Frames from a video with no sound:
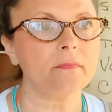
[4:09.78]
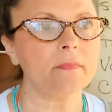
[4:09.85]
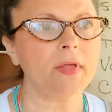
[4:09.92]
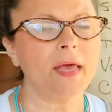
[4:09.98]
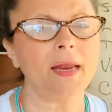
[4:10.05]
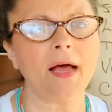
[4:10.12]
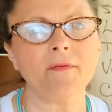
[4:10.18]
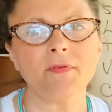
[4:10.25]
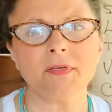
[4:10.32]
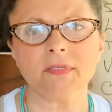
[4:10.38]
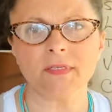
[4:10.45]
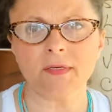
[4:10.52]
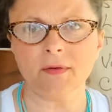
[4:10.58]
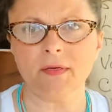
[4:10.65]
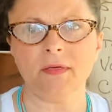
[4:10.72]
And
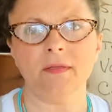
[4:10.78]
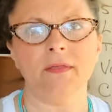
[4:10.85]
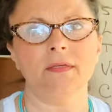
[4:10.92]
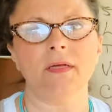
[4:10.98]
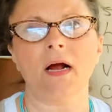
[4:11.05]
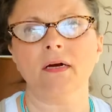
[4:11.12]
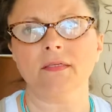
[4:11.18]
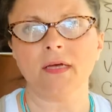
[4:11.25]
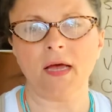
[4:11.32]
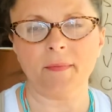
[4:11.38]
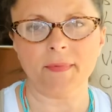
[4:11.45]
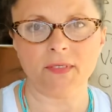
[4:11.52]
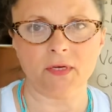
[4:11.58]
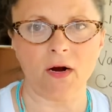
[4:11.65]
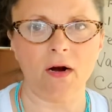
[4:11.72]
obviously our time
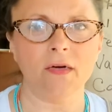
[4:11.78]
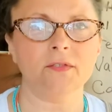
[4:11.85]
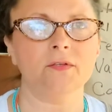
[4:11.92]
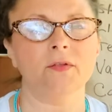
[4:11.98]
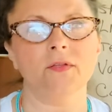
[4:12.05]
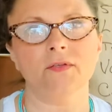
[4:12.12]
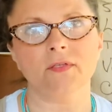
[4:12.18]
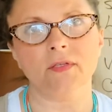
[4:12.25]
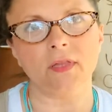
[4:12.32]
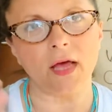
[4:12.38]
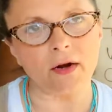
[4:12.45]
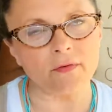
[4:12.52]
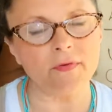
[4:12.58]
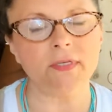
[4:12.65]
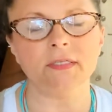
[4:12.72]
is ours, so there's a lot
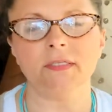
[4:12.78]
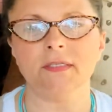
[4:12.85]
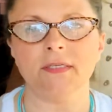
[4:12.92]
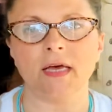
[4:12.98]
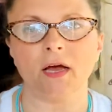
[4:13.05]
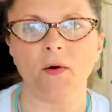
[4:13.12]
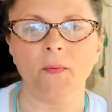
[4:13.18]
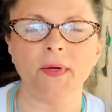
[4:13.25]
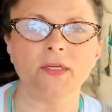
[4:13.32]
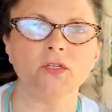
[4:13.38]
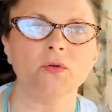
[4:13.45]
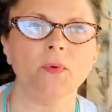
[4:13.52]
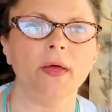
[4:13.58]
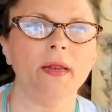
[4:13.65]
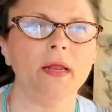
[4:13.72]
of reasons that go
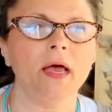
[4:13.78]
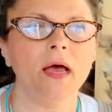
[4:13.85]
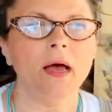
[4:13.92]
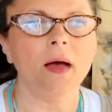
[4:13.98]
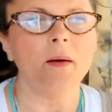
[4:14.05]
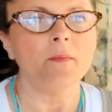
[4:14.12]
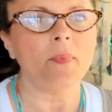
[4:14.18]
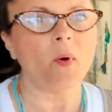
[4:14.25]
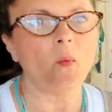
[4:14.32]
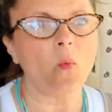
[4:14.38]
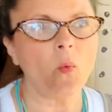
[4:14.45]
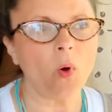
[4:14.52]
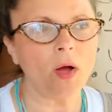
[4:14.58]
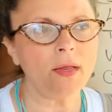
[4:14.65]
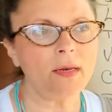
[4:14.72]
into it. But
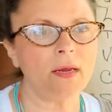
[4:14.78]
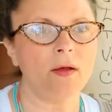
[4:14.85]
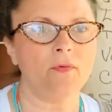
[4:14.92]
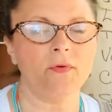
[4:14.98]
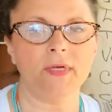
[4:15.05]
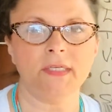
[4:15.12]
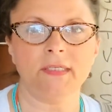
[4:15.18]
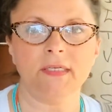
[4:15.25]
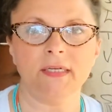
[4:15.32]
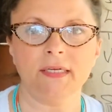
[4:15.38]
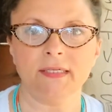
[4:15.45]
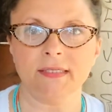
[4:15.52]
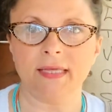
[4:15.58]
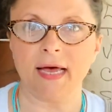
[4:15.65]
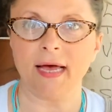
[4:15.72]
one reason
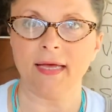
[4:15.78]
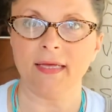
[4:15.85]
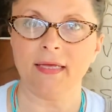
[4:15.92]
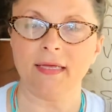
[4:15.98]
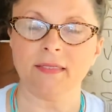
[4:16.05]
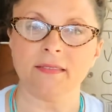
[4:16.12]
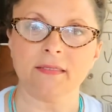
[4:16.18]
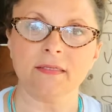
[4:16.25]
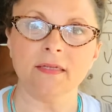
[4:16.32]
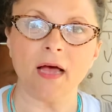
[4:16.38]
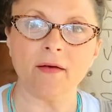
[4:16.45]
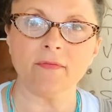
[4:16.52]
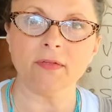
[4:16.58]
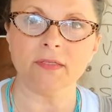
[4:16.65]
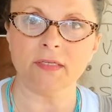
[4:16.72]
is that it's
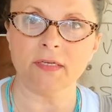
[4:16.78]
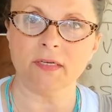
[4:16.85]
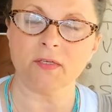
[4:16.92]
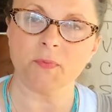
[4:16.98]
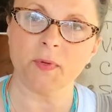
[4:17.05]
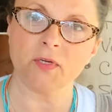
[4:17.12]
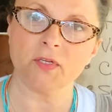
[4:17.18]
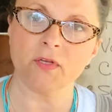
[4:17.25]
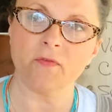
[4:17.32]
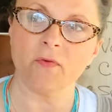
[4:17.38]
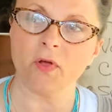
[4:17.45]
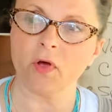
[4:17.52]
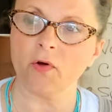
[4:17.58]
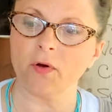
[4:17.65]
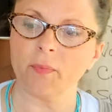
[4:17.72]
novelty, especially if we
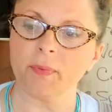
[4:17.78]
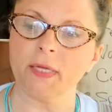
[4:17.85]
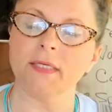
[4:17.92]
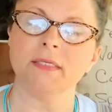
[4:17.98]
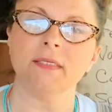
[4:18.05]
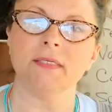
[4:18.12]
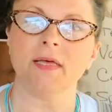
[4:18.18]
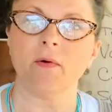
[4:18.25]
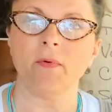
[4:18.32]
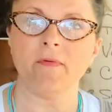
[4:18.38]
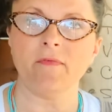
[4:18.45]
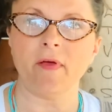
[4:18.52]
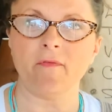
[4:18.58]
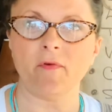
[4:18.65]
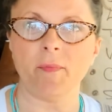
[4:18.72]
go to places that we've
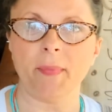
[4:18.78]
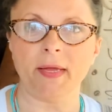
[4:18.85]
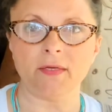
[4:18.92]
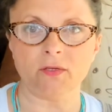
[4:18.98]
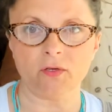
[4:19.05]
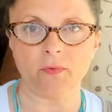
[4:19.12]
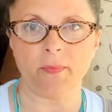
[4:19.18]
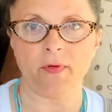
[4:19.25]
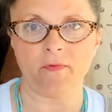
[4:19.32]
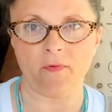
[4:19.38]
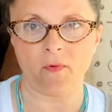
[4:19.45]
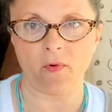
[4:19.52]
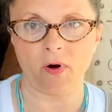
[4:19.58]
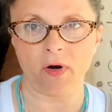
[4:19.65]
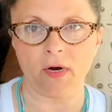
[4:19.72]
never been to
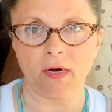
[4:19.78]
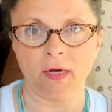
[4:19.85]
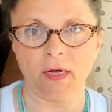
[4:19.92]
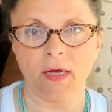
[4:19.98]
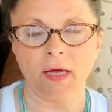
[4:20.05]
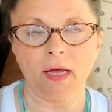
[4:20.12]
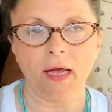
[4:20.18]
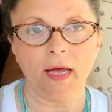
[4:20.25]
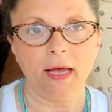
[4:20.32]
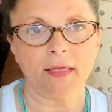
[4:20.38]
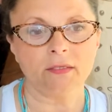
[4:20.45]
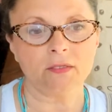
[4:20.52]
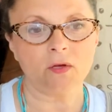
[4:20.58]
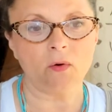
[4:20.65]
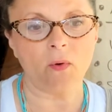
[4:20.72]
before.
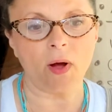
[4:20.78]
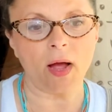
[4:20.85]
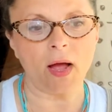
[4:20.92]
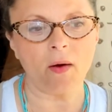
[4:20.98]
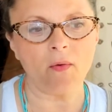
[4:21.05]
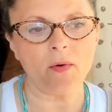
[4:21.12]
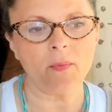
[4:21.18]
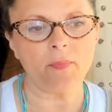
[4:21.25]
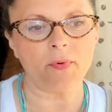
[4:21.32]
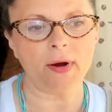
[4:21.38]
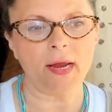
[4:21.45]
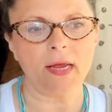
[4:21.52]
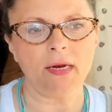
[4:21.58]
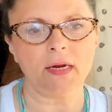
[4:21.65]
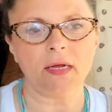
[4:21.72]
And so our
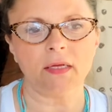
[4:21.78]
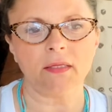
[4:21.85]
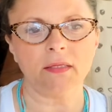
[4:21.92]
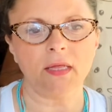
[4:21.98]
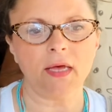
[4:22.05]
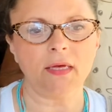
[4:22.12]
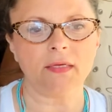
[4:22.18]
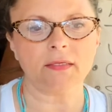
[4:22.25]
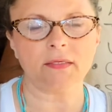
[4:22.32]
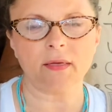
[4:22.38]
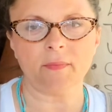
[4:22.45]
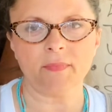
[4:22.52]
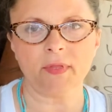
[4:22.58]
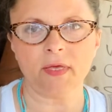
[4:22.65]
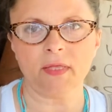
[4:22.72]
brain likes
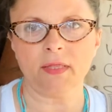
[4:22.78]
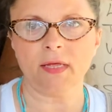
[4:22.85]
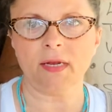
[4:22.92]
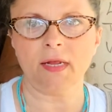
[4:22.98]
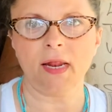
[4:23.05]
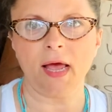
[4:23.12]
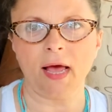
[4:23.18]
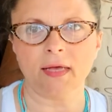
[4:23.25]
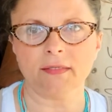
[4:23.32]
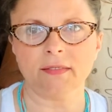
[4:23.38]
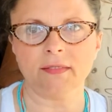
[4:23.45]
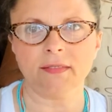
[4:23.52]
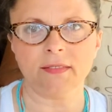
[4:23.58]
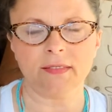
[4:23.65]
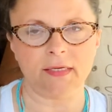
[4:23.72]
something that it
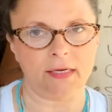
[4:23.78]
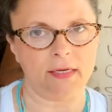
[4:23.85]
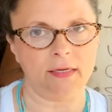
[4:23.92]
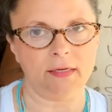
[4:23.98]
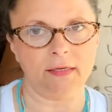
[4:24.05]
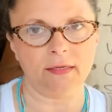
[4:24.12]
hasn't seen.